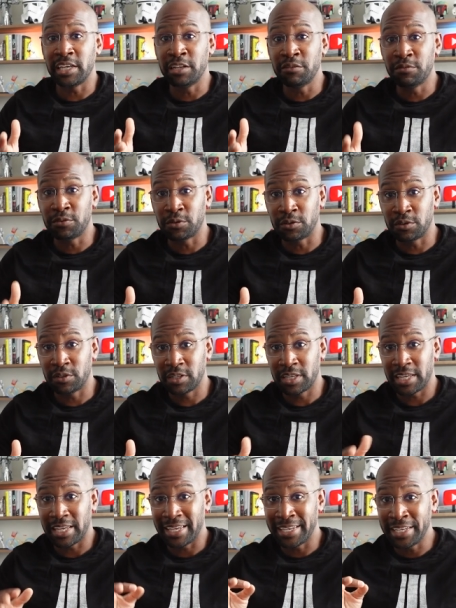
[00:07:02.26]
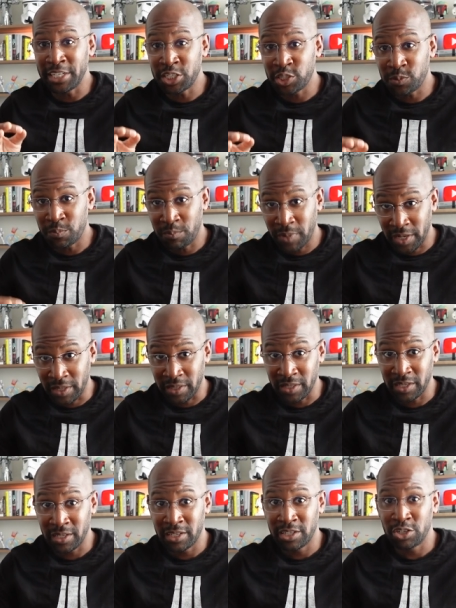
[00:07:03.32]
in full each month